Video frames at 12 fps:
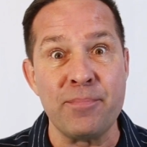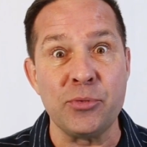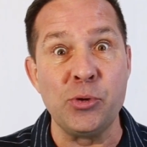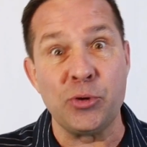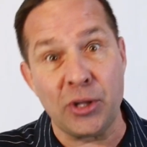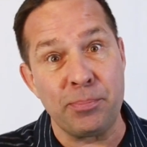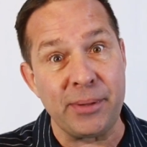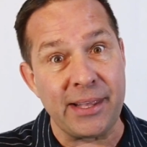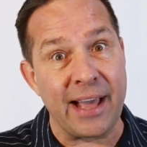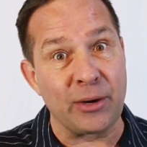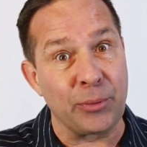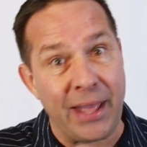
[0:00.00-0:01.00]
you could
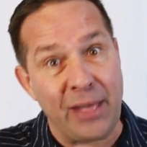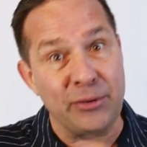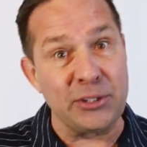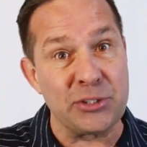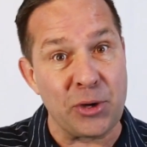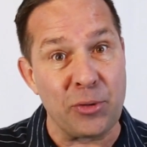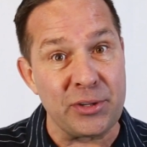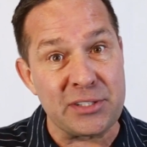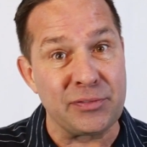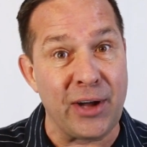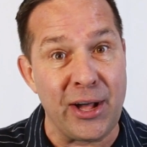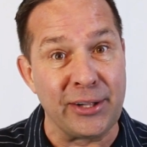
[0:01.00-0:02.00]
be on a reality show
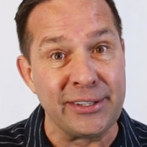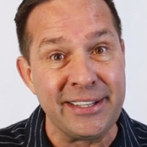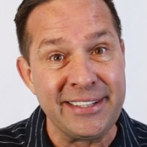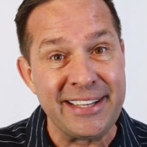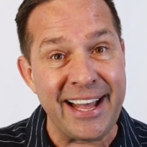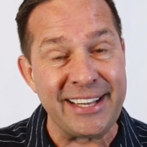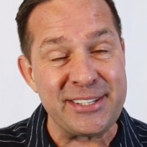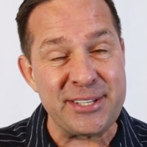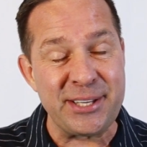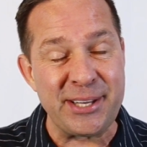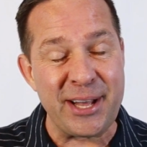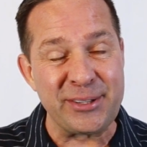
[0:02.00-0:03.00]
this fall on
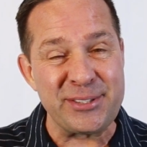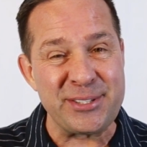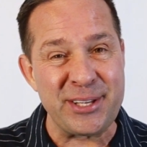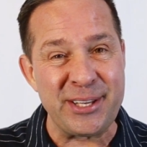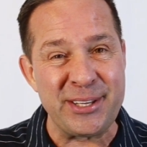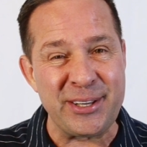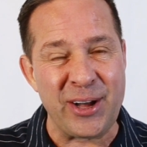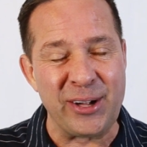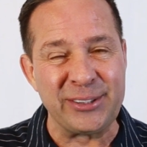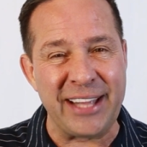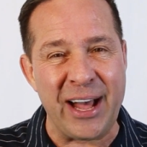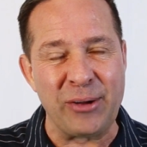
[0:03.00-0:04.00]
TLC
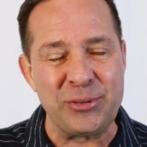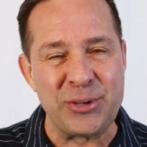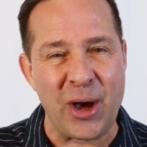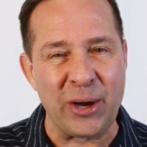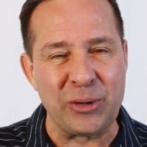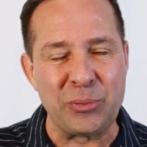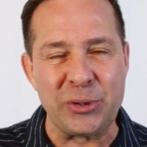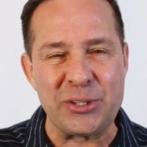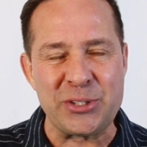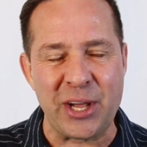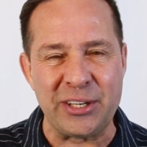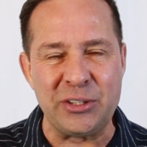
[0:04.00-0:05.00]
called Outdaughtered. We're
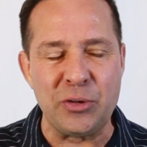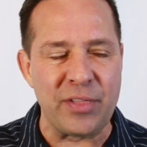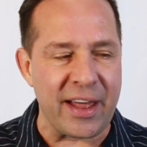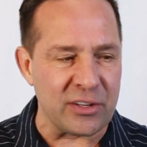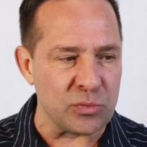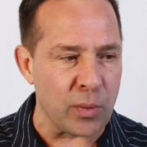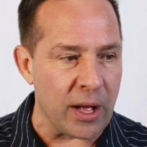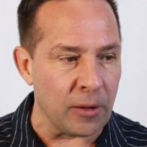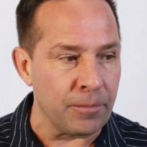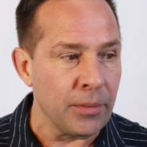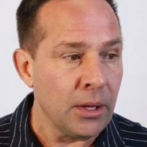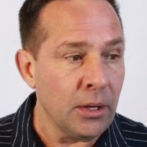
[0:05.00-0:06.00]
excited to do that as
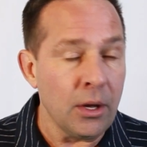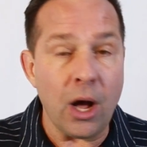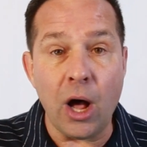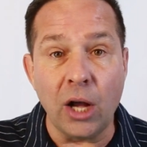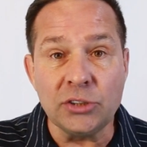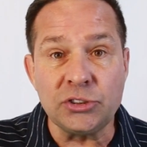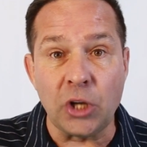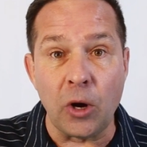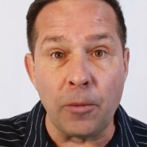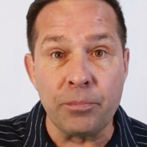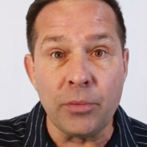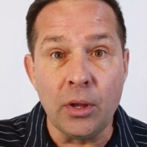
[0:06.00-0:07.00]
well.
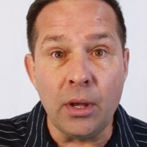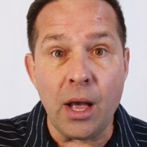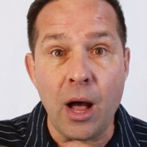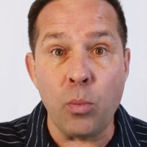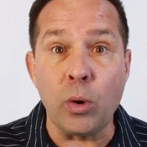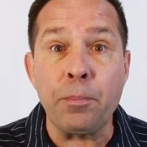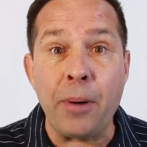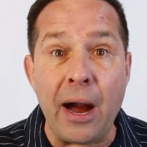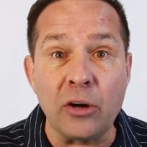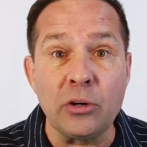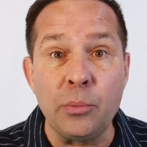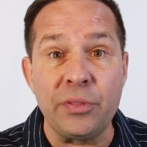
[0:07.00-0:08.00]
Also, we're
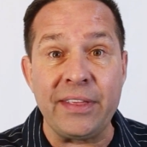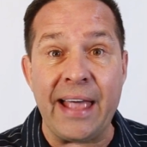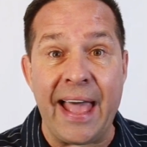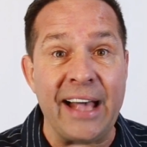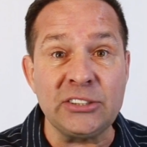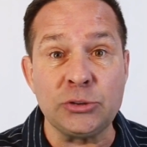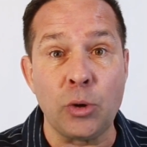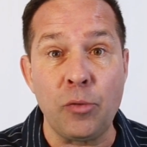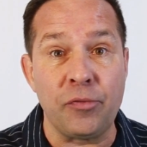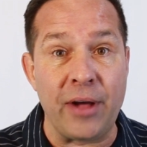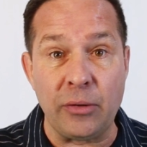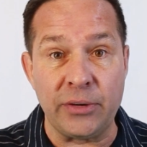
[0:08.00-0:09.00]
partnering with the Astro
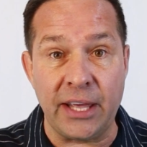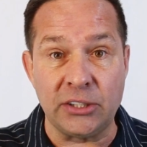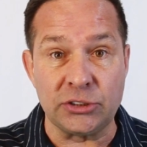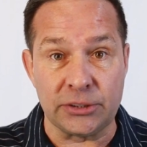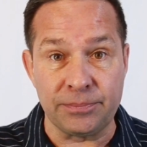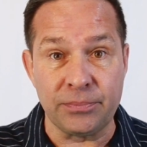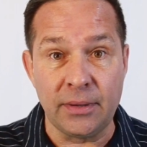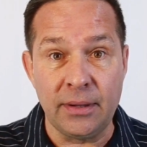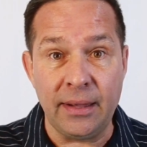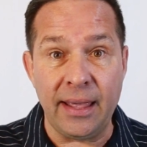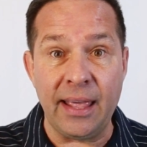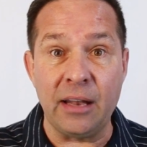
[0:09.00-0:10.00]
Foundation
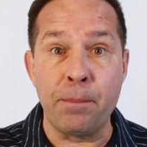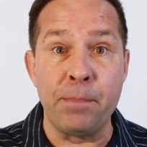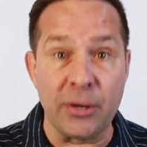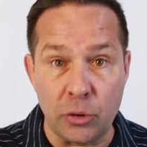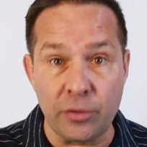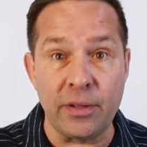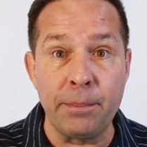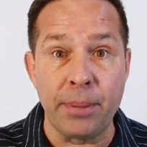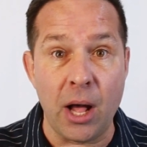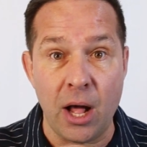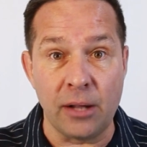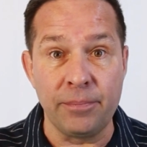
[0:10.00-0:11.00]
and Bigger Than
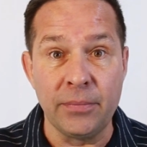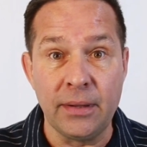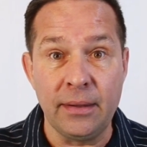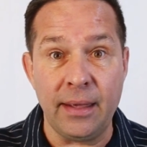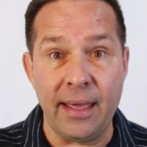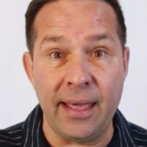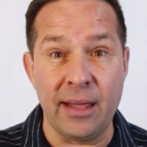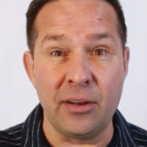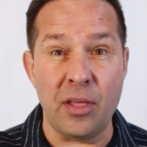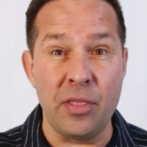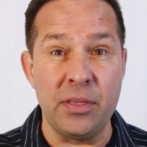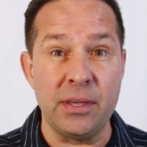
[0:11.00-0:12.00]
Ball
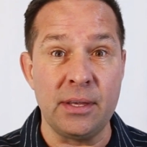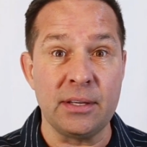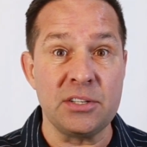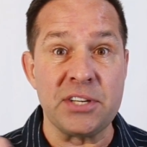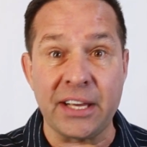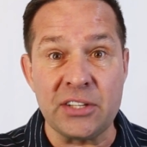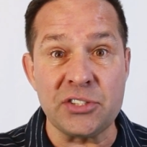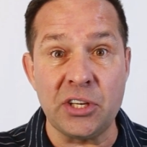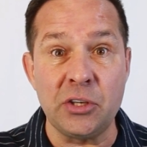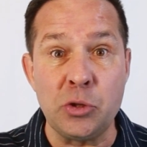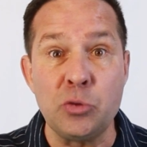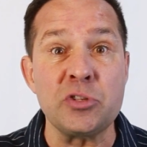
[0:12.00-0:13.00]
and the
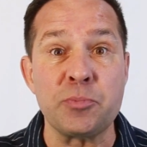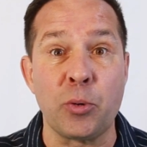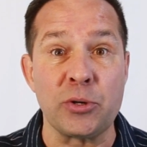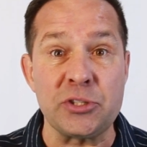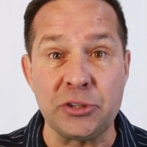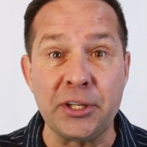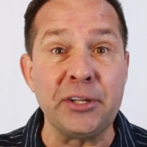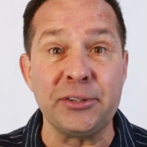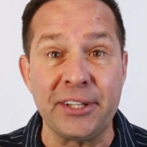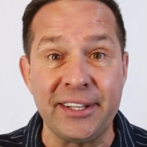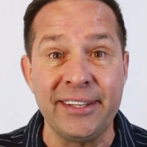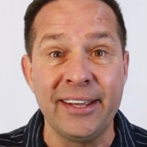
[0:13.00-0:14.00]
Dickinson Youth Sports Little
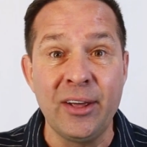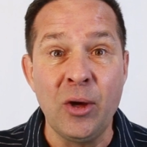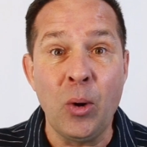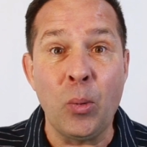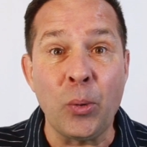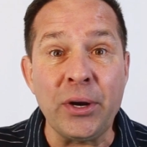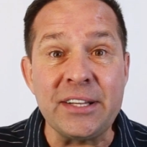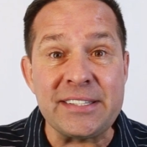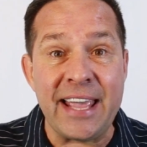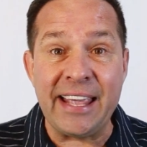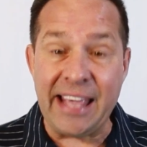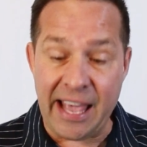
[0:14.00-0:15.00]
League. We're going
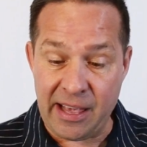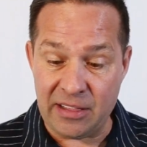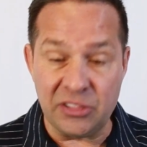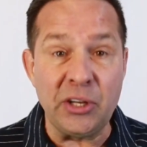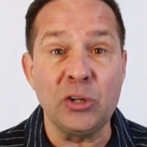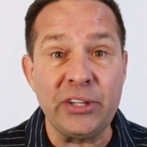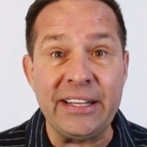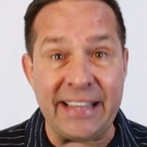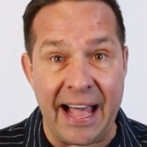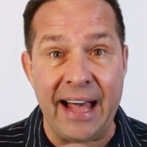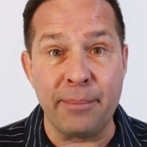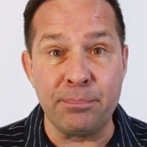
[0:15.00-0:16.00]
to take a Little League
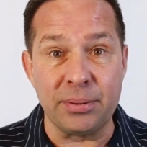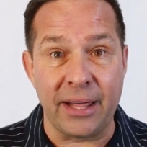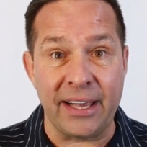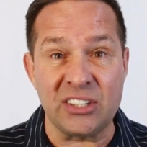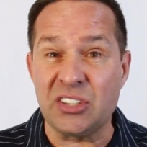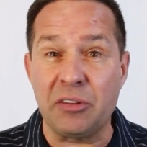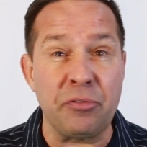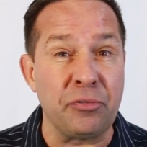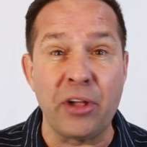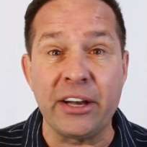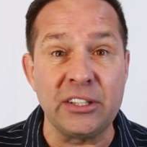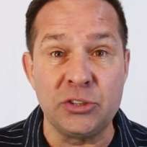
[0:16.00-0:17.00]
complex that
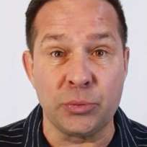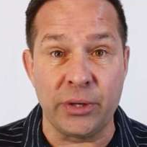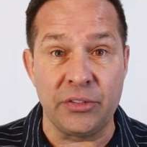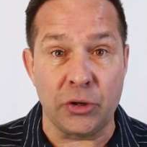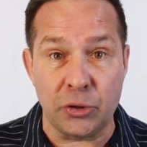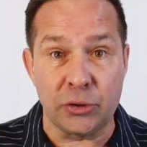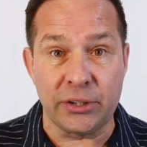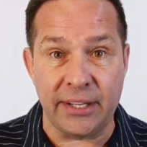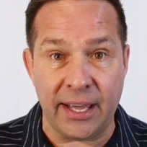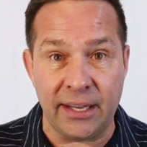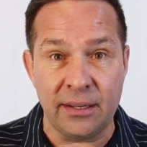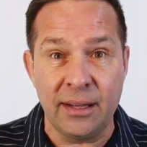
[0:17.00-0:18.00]
flooded during the
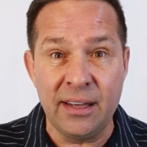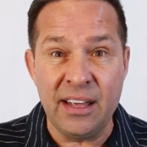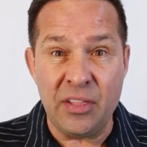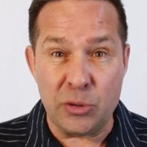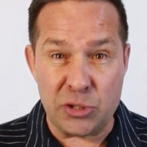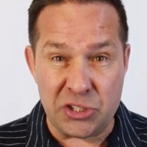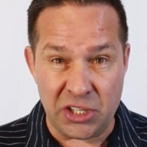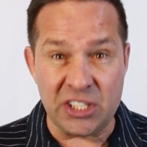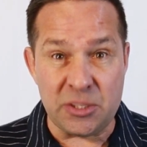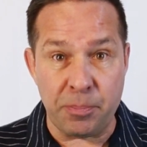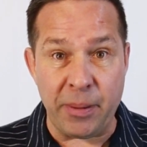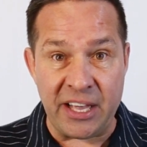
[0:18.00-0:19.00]
hurricane. There's
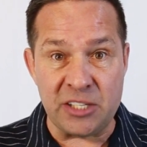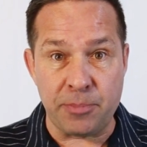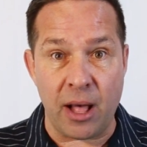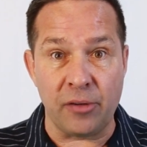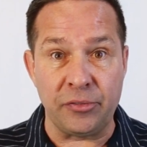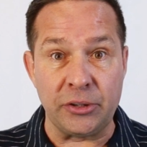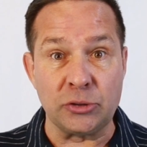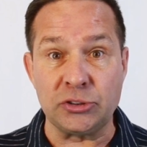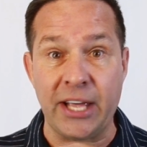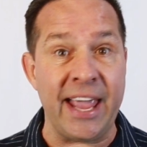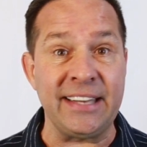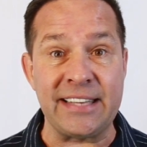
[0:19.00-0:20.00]
6 baseball
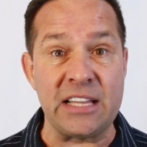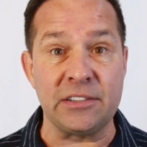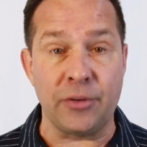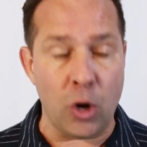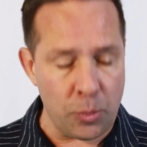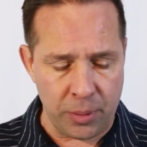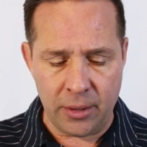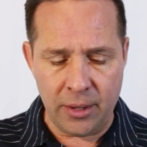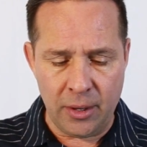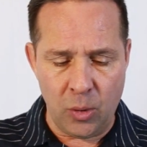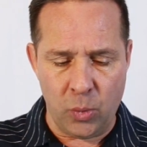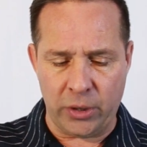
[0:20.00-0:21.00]
fields, 8 Days of Hope.
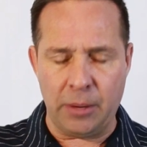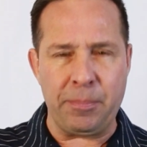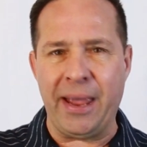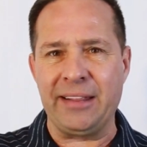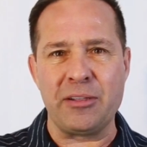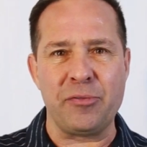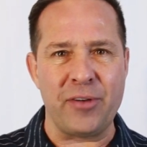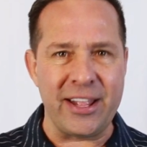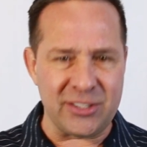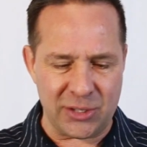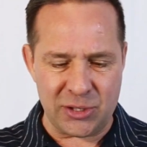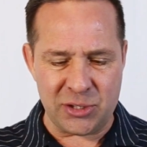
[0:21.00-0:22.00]
We're going to paint the
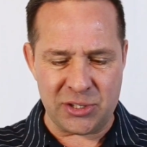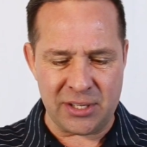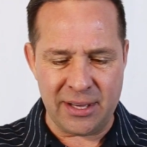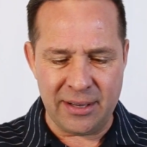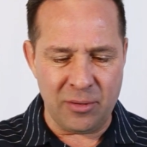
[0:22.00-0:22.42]
fences,